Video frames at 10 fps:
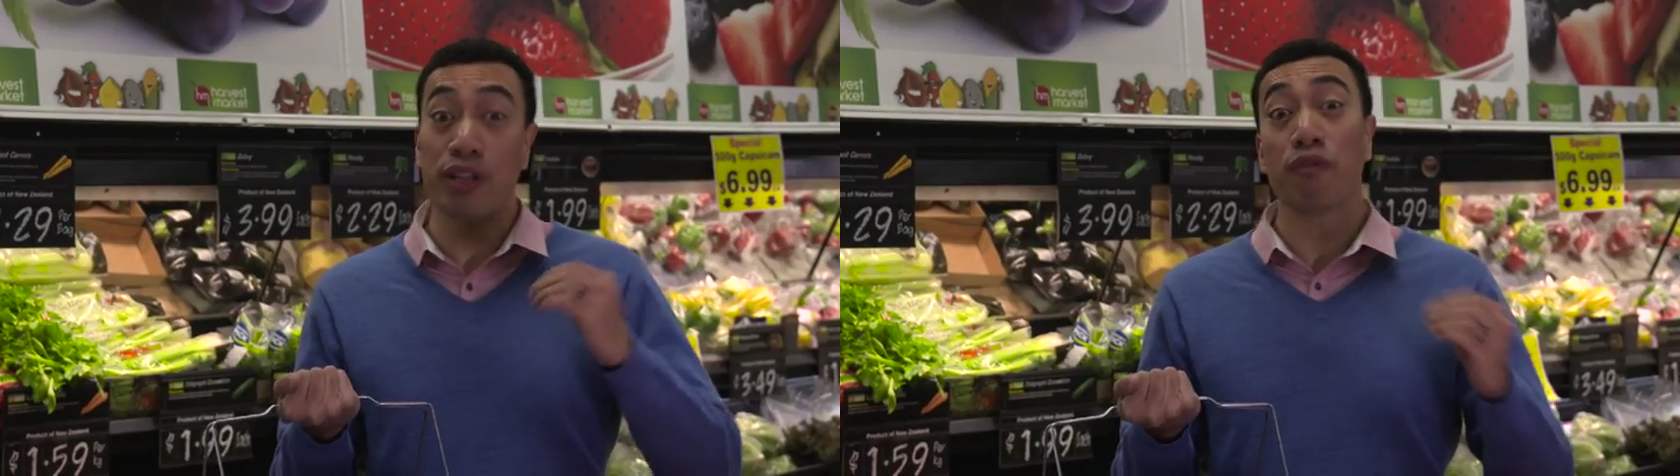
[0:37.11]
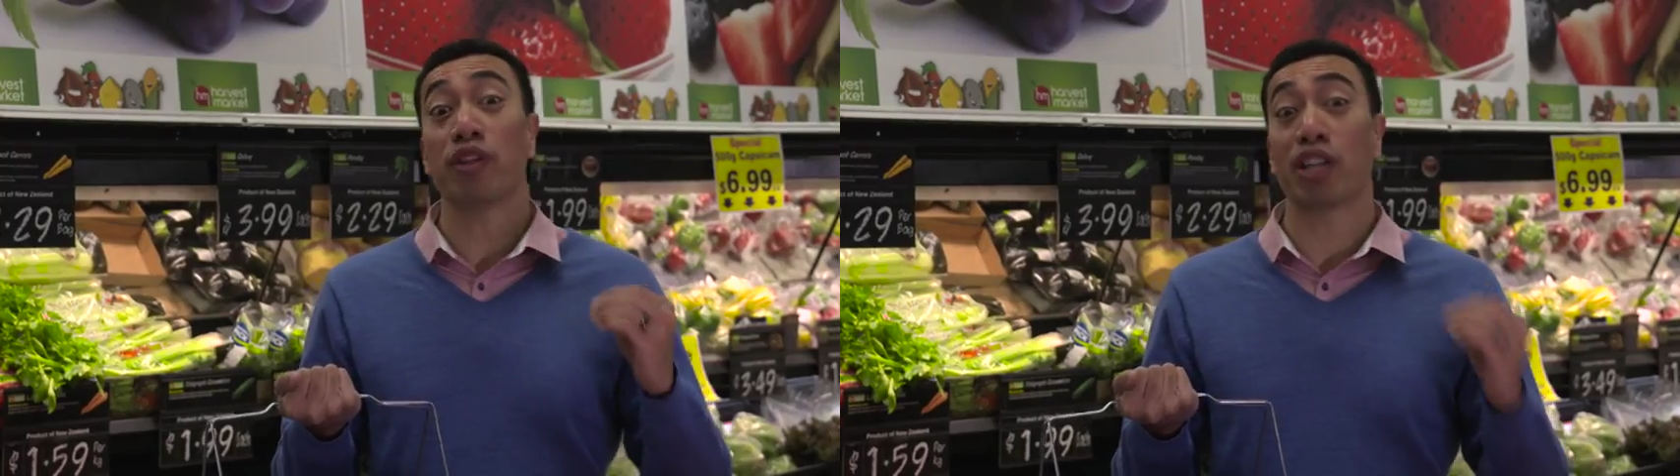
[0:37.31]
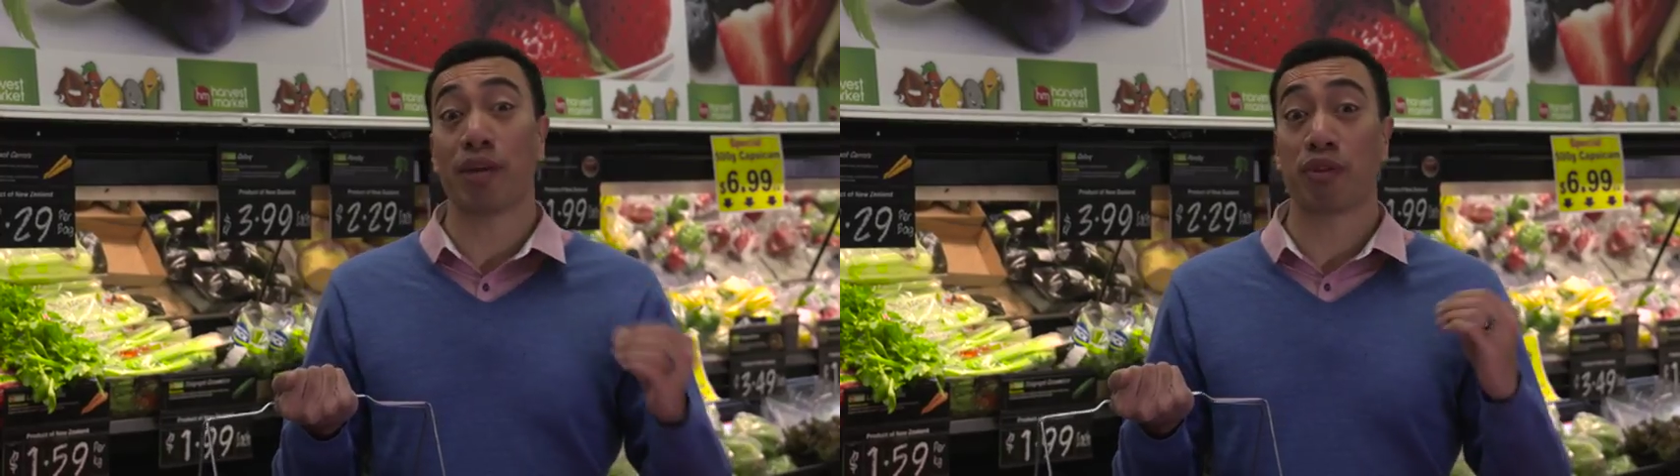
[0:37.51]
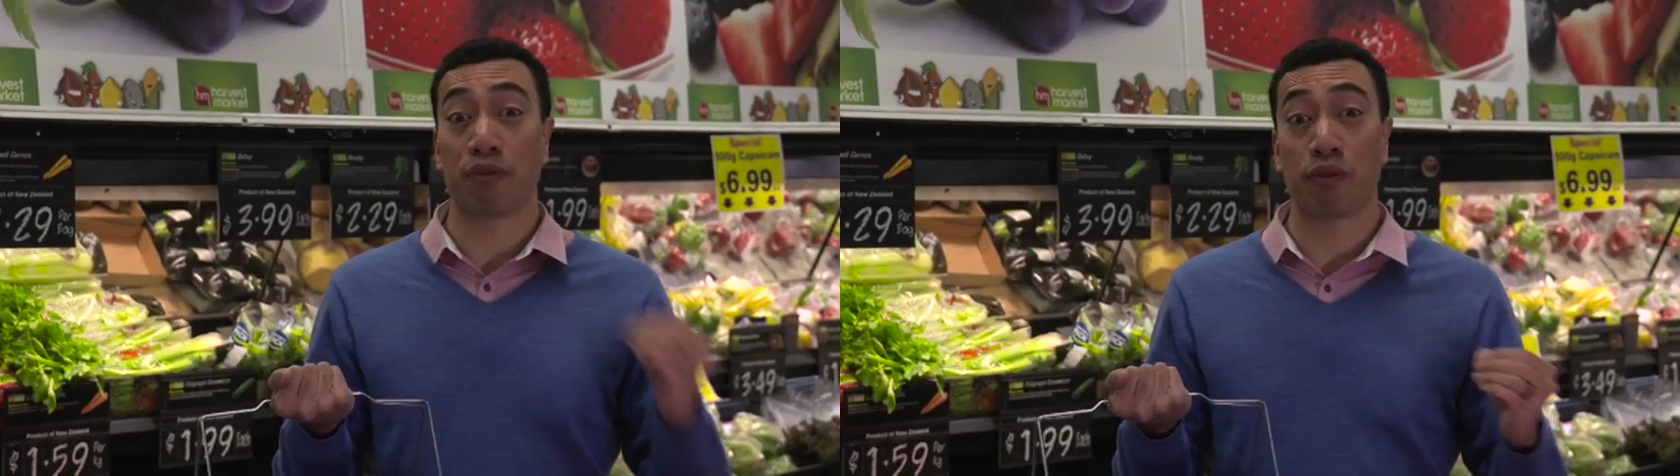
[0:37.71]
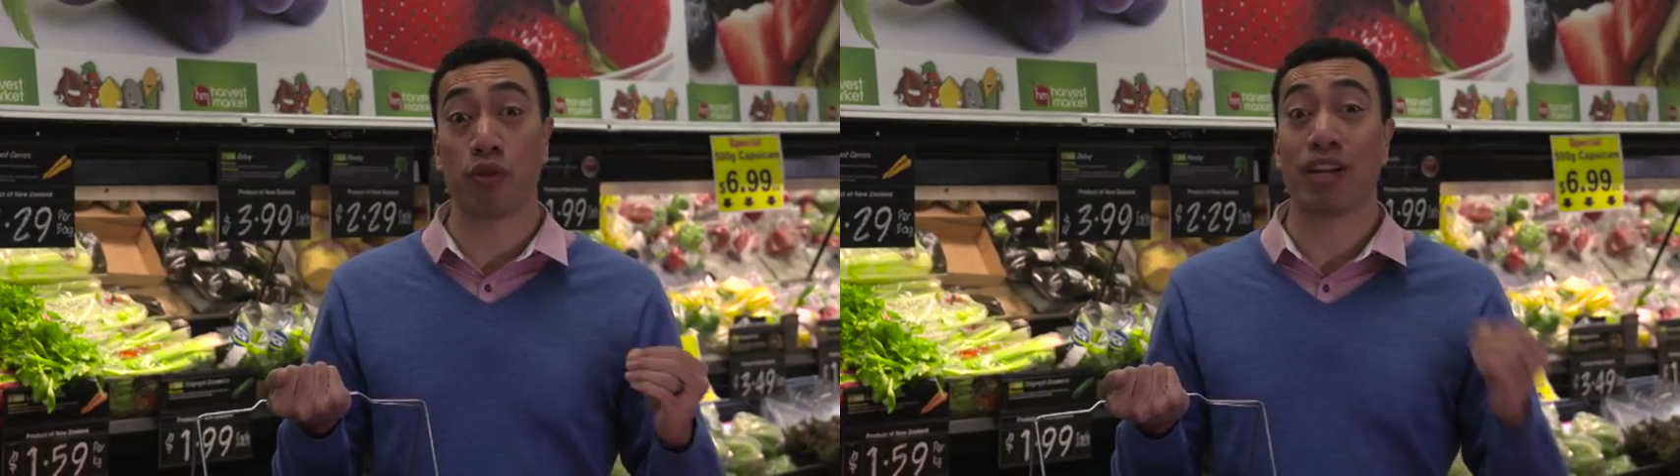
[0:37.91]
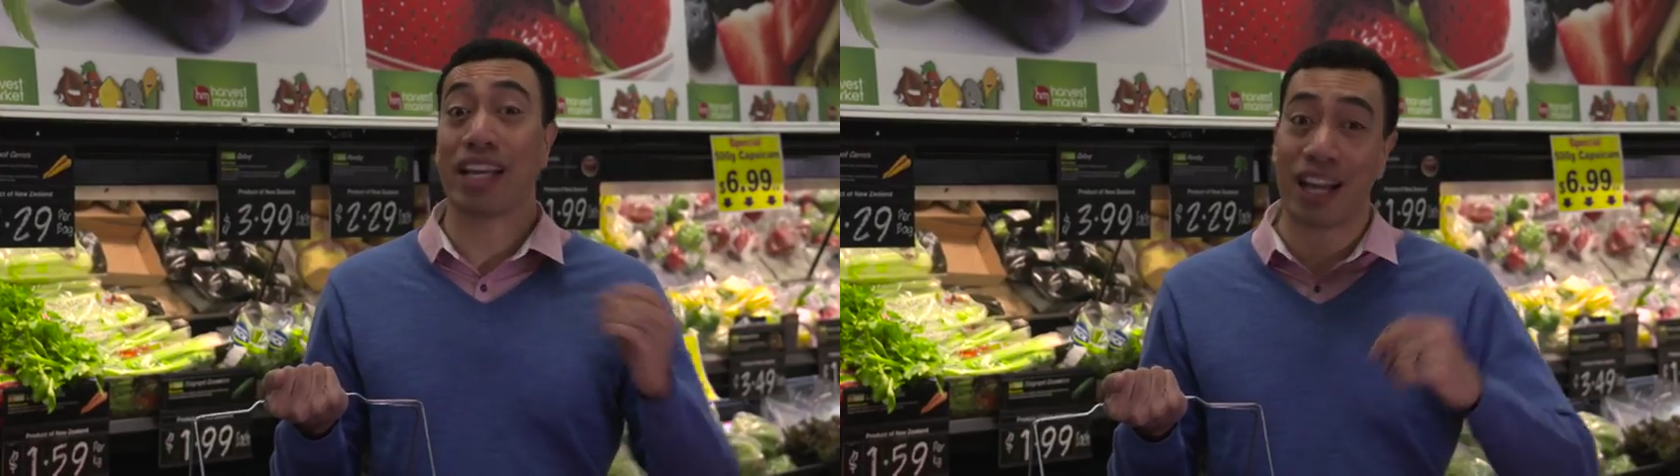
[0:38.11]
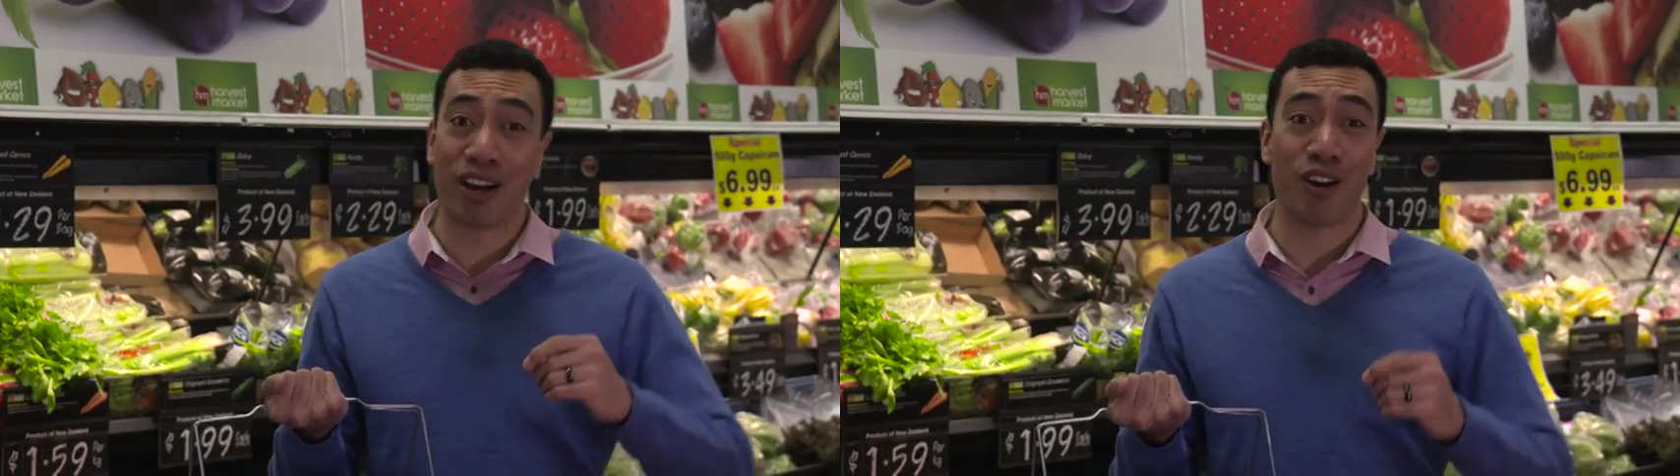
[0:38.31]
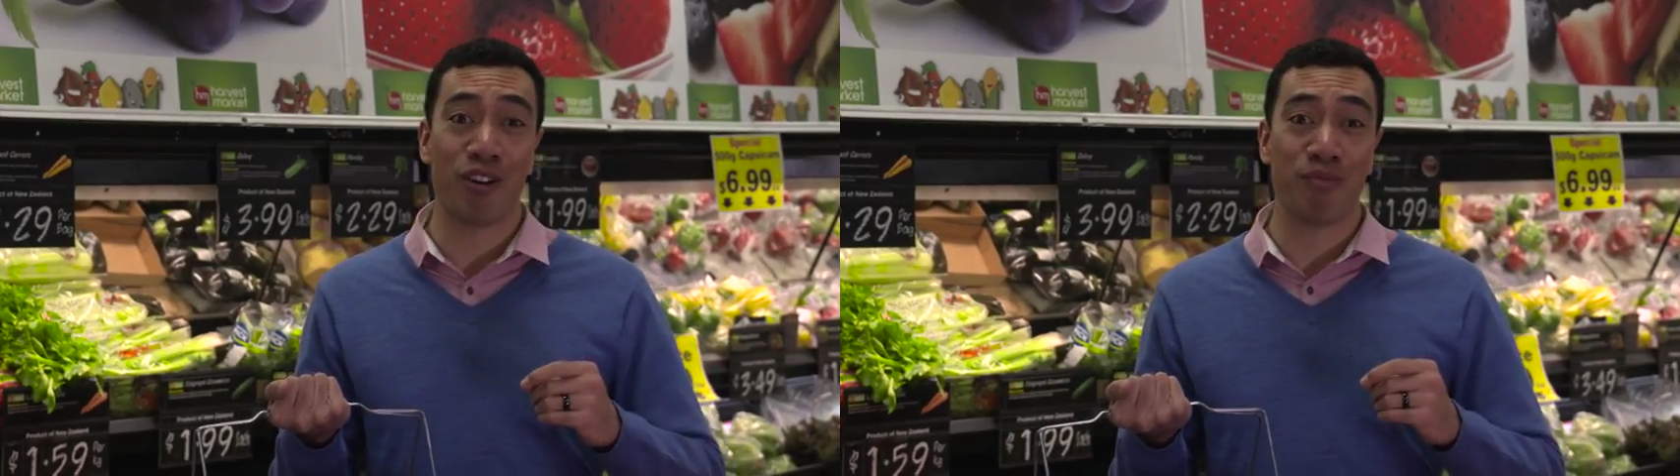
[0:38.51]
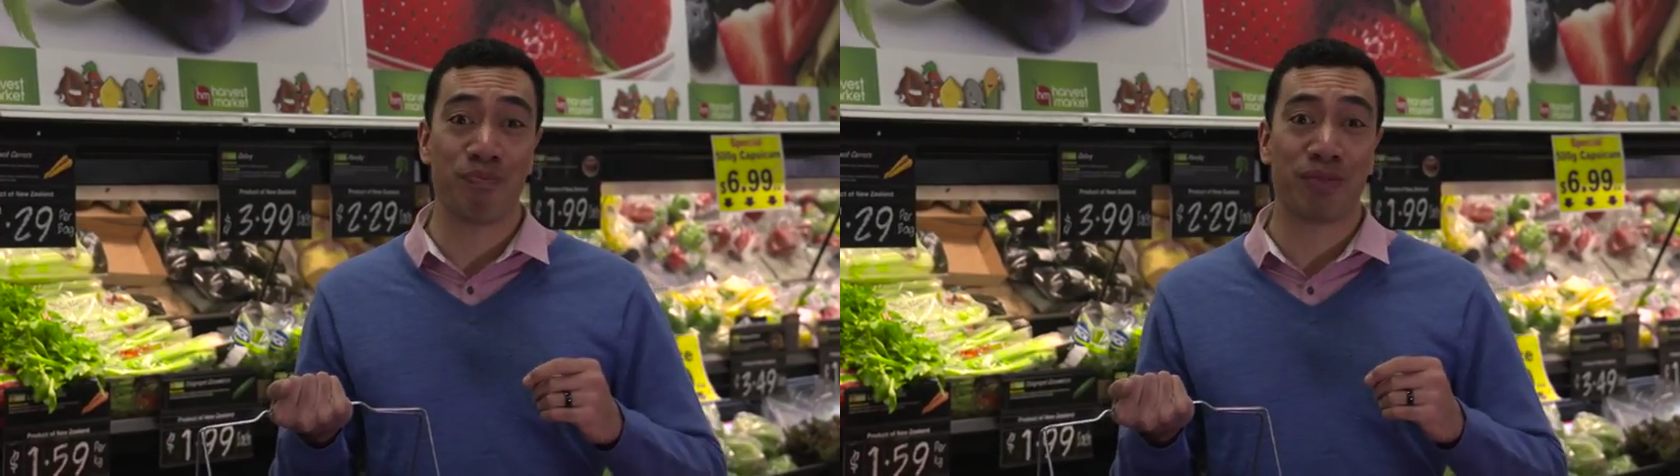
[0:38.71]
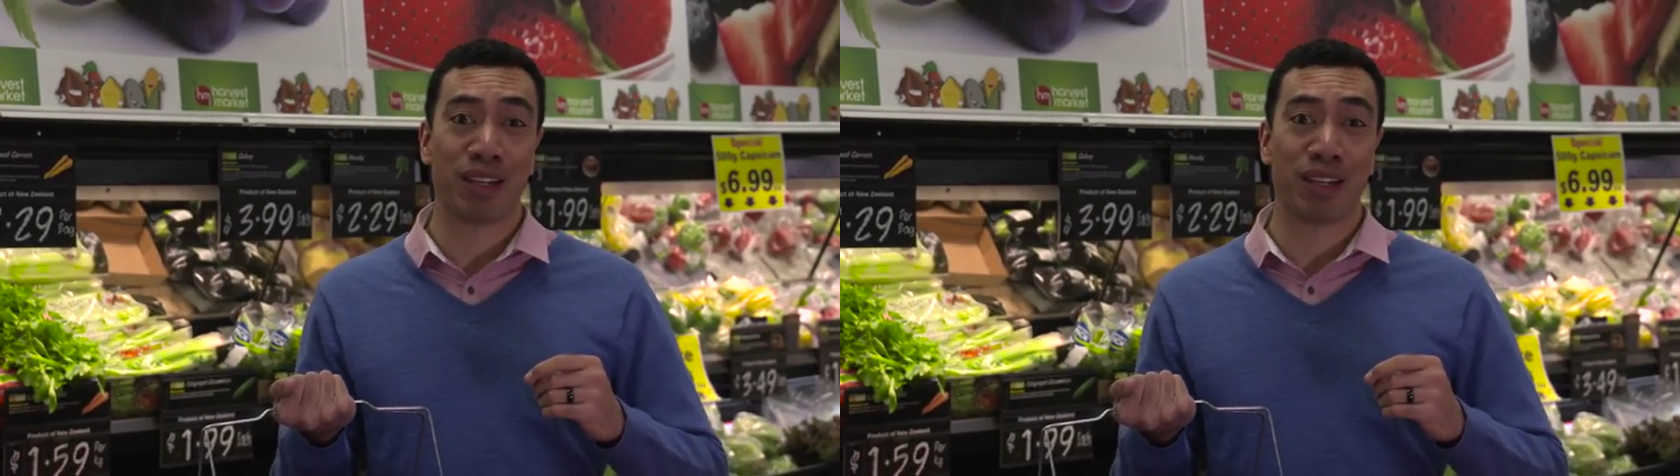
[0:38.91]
different types of fruit in our home.